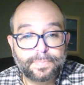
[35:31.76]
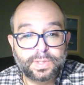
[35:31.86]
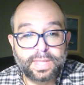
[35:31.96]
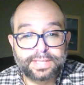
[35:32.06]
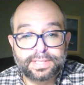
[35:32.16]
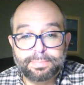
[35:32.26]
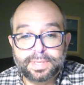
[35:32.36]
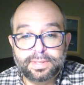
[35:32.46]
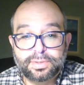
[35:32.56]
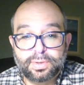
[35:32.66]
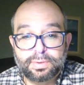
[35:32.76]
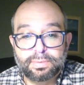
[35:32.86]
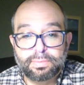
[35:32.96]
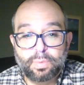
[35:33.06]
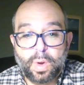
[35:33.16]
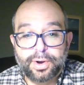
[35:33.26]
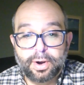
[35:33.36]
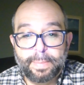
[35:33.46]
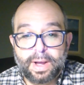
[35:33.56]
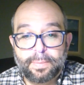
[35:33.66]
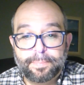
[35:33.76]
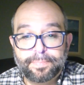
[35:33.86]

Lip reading: So that's something to wonder about.